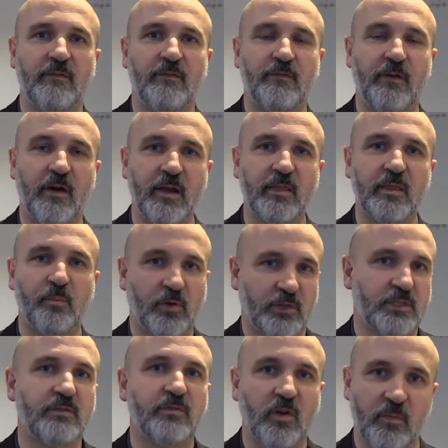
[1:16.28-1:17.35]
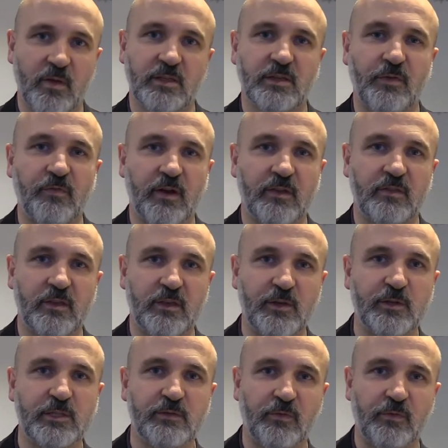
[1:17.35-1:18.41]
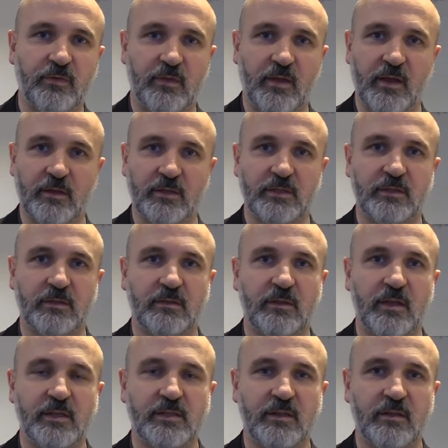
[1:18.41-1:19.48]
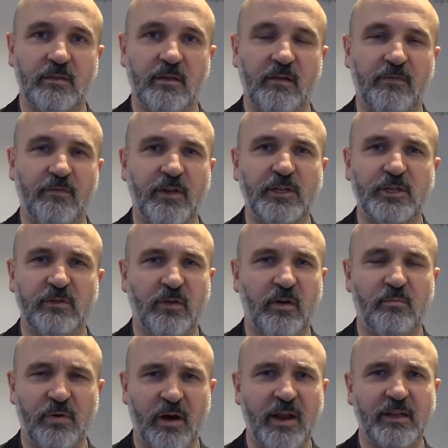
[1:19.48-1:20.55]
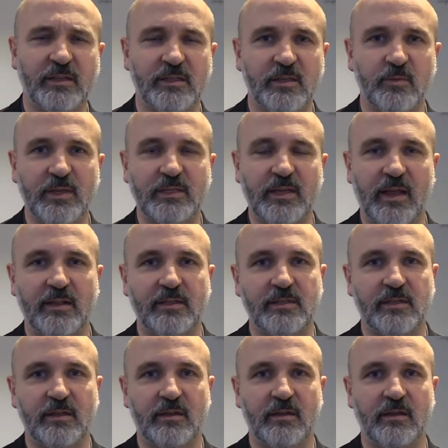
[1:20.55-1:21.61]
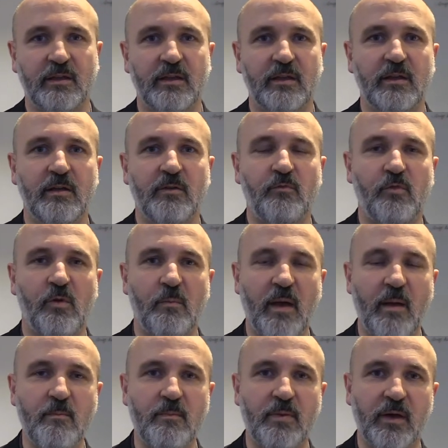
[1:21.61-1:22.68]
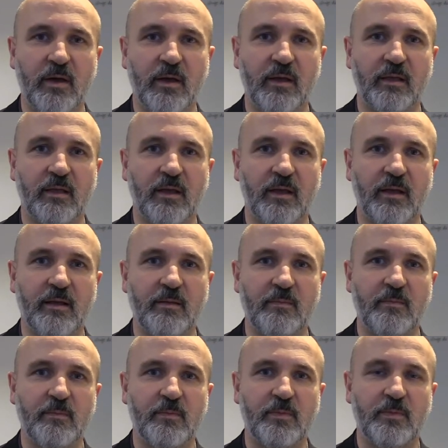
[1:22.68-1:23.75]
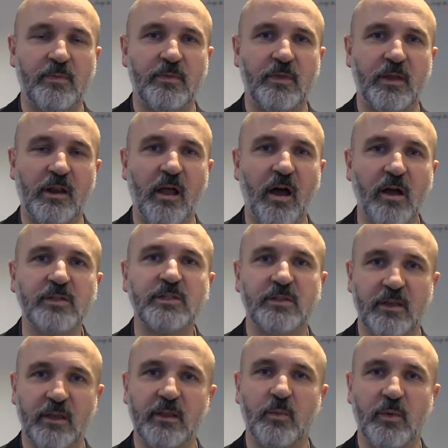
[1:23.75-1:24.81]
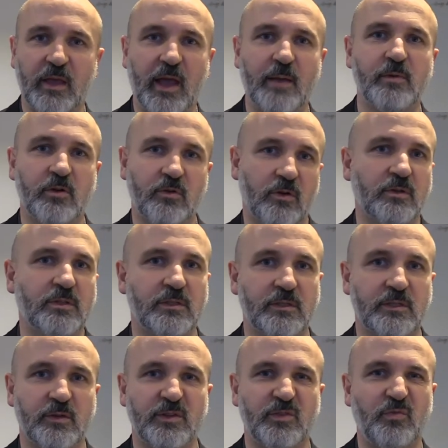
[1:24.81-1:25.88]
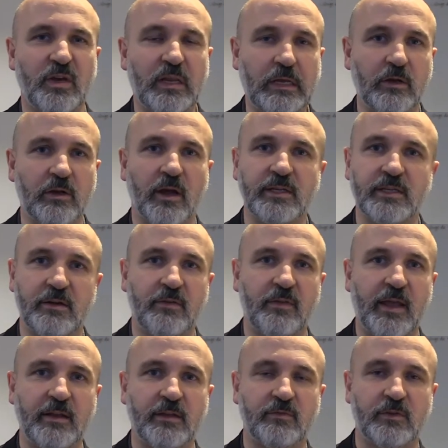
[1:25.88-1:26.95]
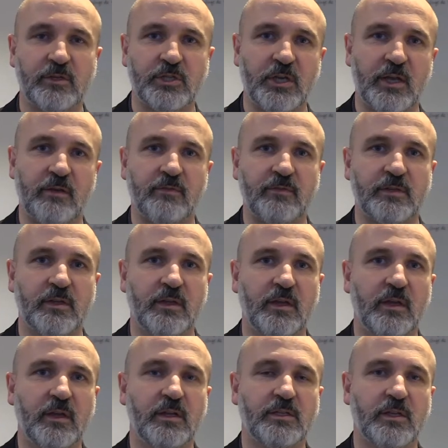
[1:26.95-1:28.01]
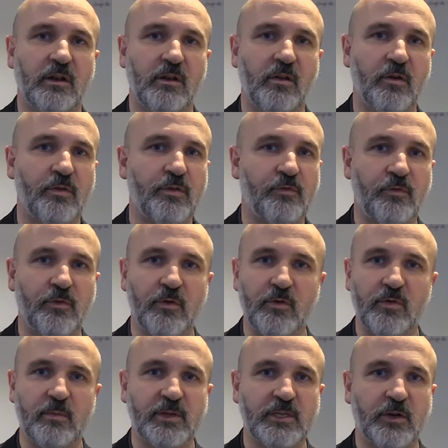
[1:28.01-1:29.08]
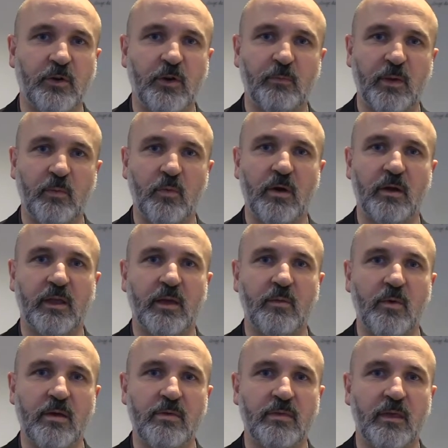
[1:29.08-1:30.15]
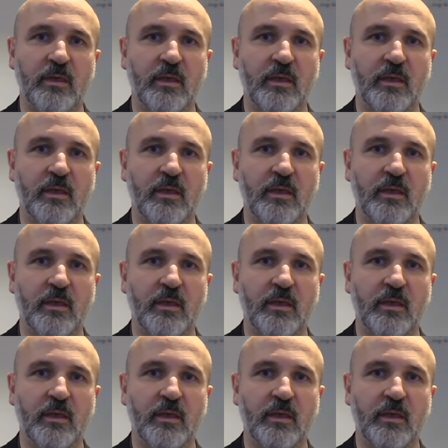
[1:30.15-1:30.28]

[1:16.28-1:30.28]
find the positive comments, find the useful things. There's a feature of our brains is that we tend to remember the last thing that we came across. So it's a really good idea at the end of the shift to look through the material you've been working with